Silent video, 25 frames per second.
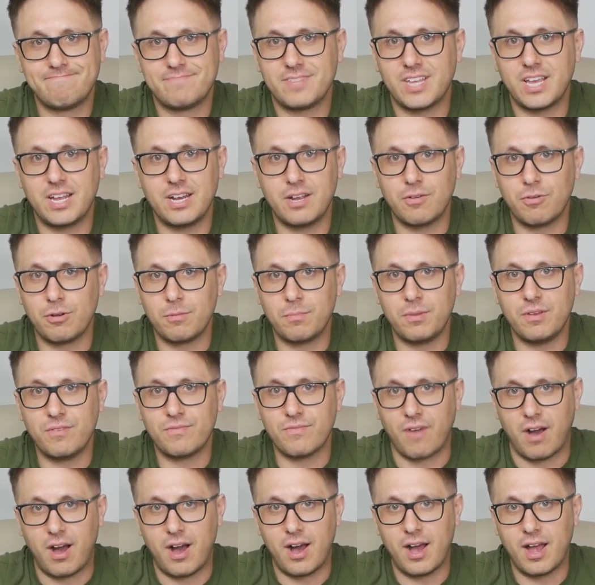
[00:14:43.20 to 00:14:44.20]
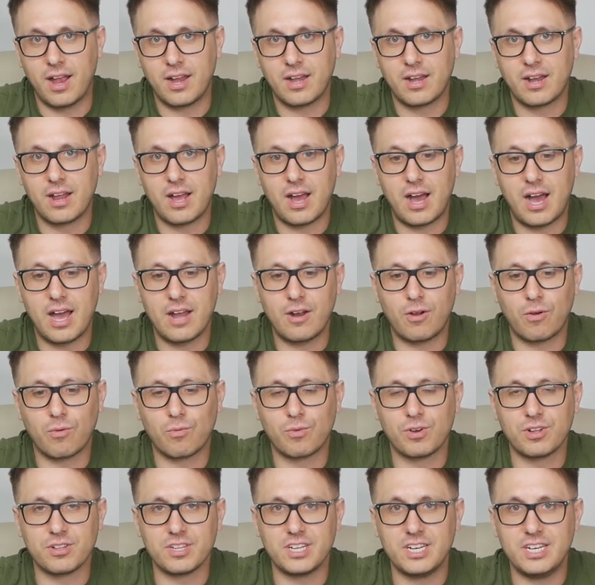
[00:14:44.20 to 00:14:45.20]
and it would be fine. I don't
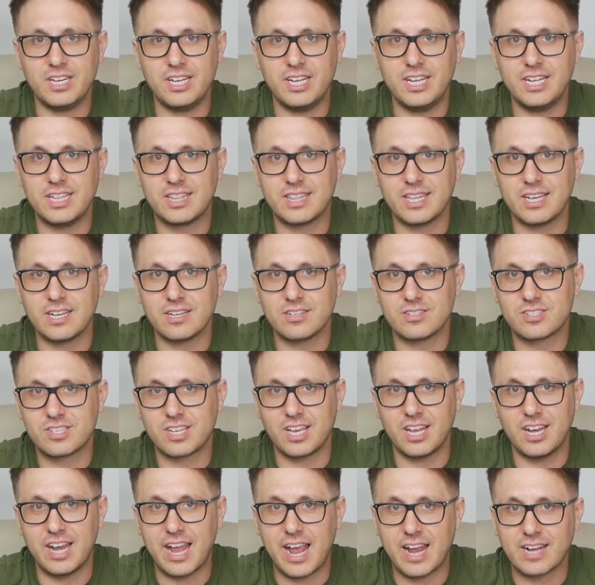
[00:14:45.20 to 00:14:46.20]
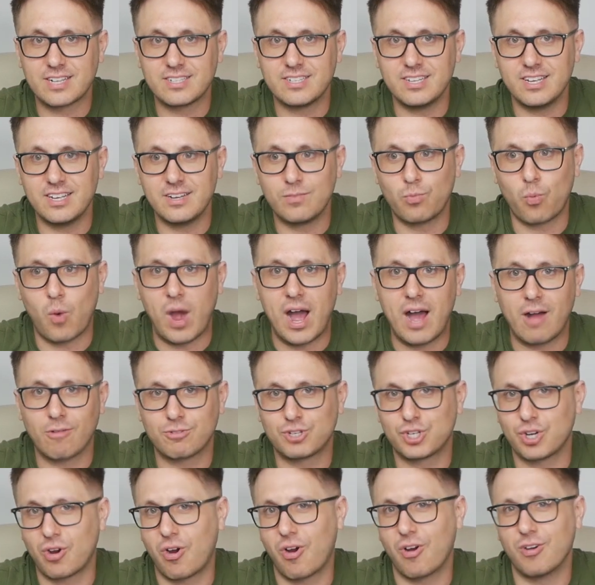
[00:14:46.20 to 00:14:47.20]
really need things connected while
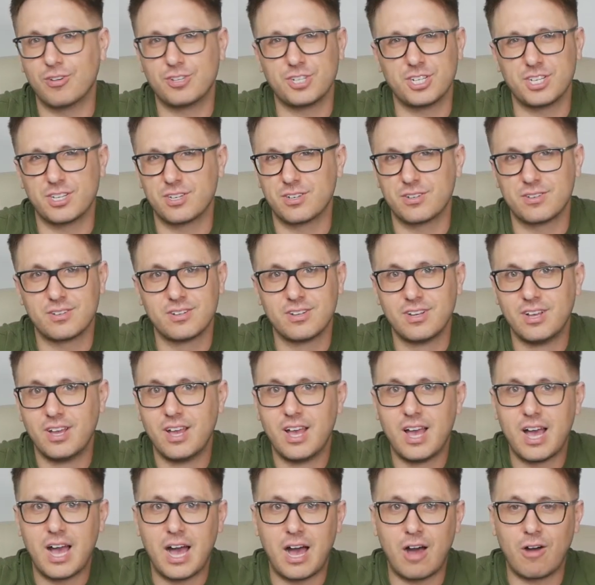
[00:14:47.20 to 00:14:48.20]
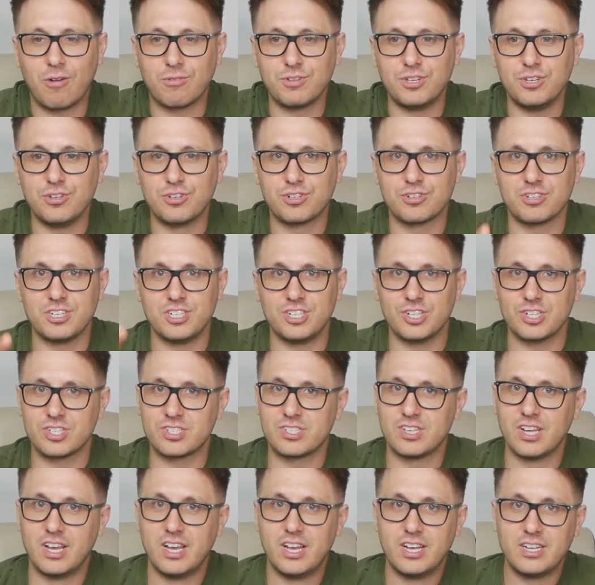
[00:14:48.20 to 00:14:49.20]
charging. I'll usually
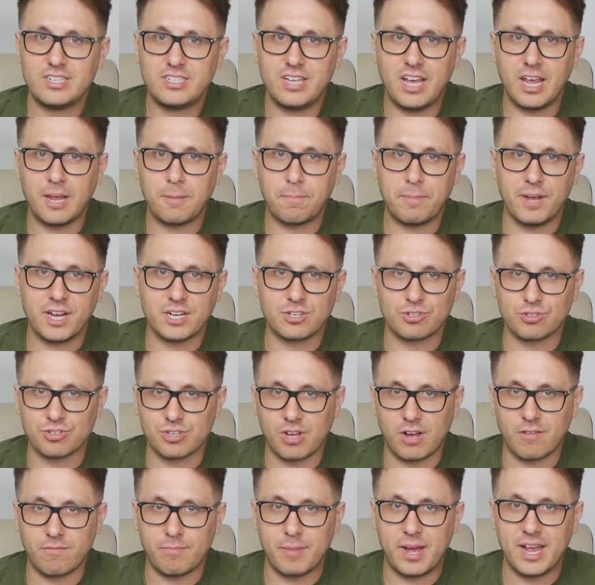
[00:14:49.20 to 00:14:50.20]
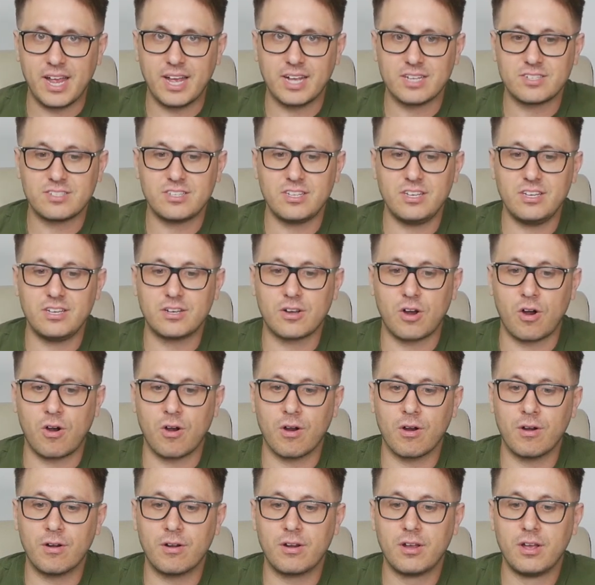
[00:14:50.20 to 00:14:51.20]
just take pictures off my SD
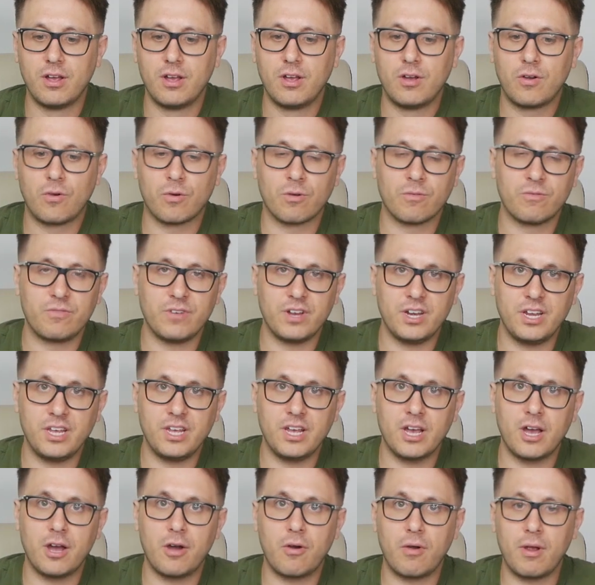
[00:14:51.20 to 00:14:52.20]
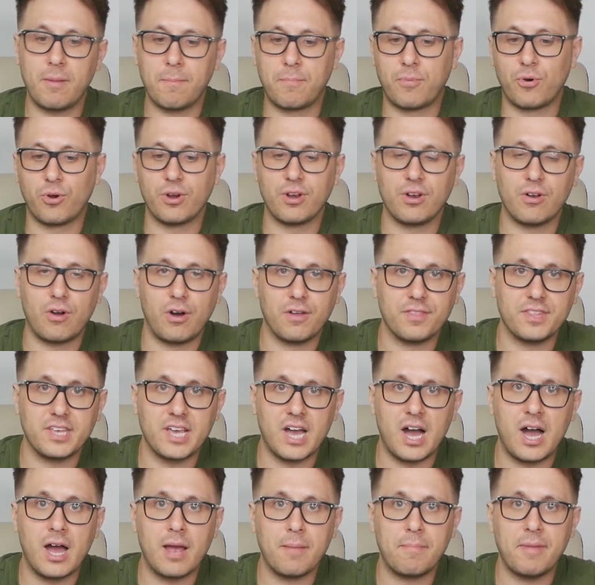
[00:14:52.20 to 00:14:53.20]
card or video and put it on the
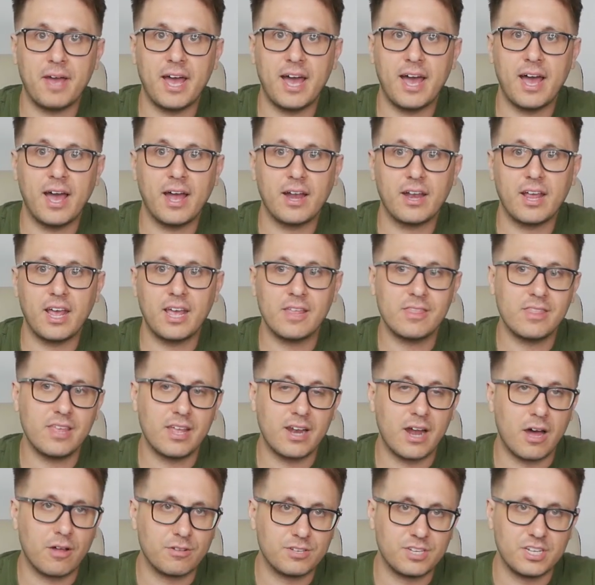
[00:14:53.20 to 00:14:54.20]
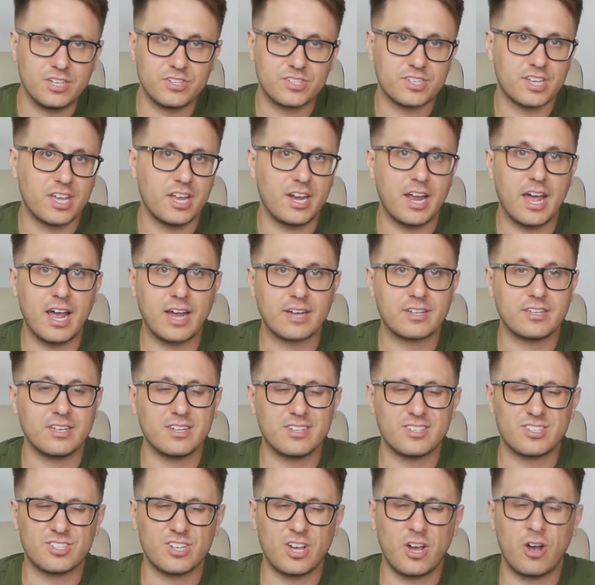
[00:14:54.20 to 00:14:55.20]
iPad, and then I'll disconnect
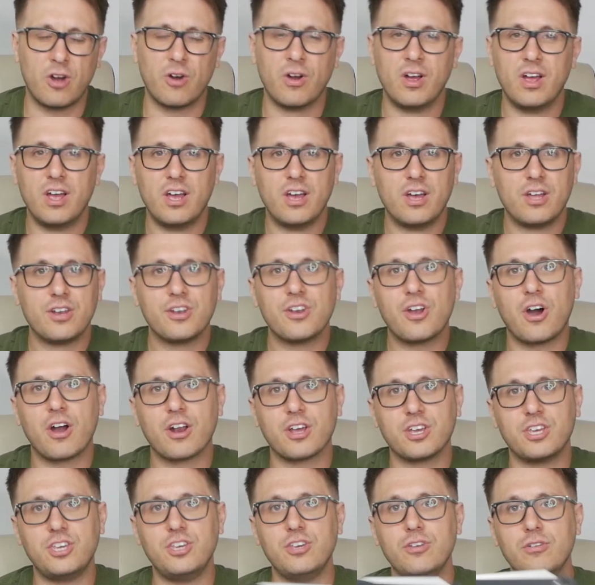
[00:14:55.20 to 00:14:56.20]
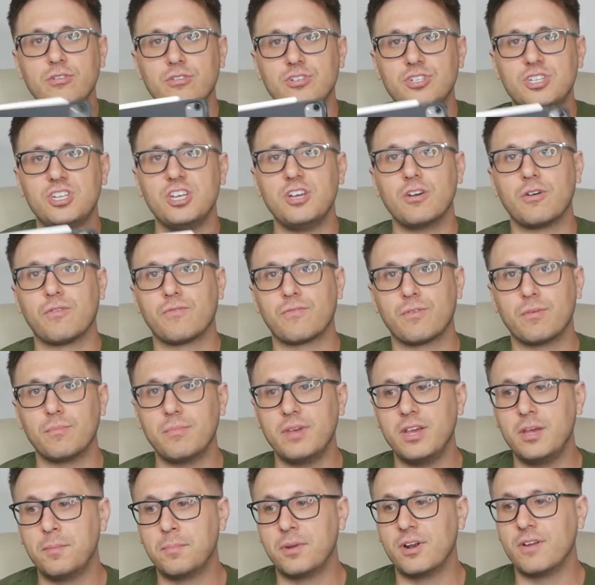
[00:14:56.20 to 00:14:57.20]
it. So not a huge deal for
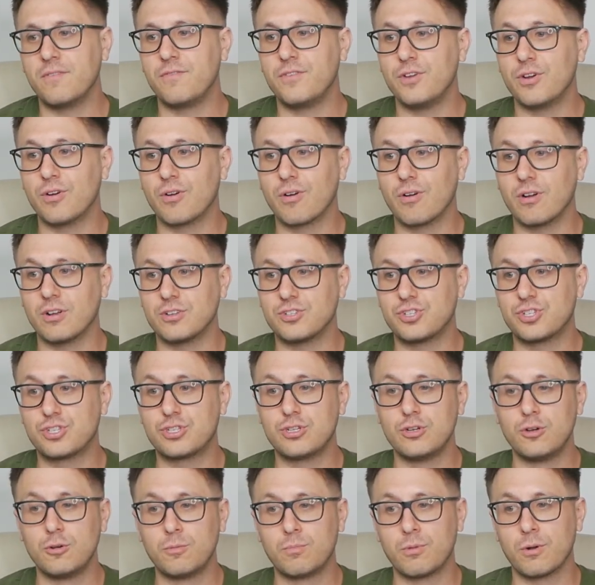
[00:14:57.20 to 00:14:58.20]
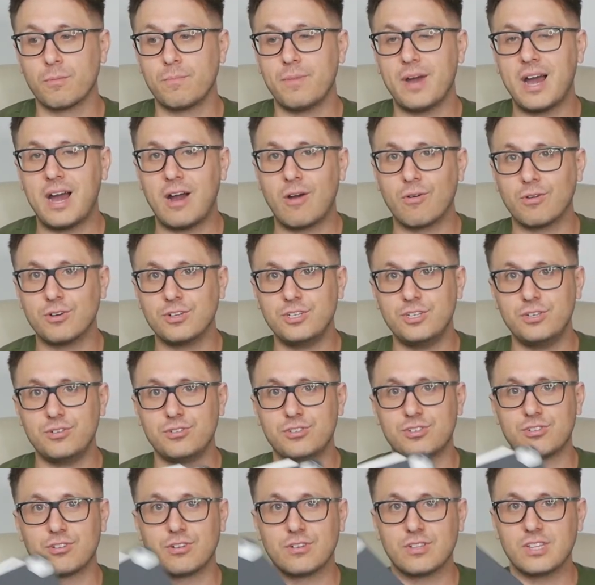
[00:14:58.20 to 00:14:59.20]
me, but if you're a super power
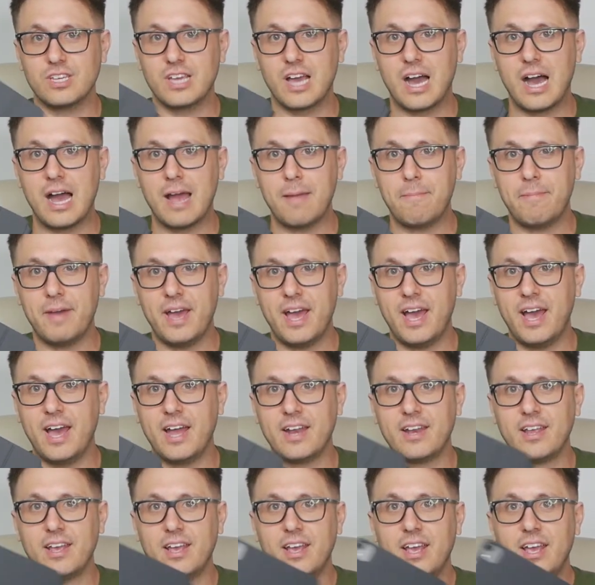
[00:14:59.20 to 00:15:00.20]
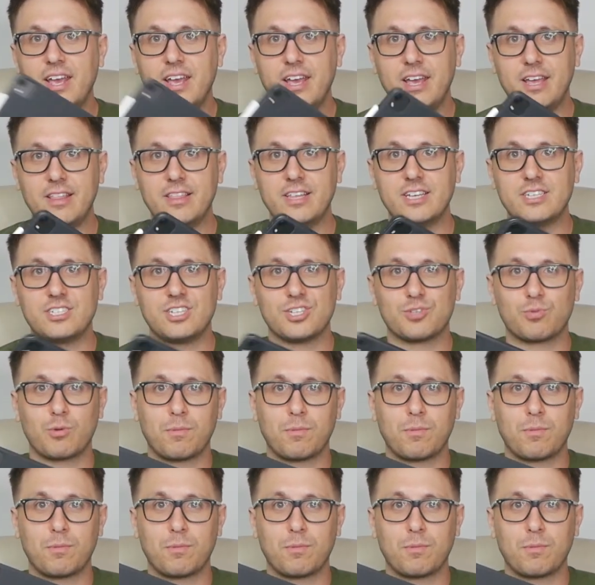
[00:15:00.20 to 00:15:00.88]
user of the iPad and this is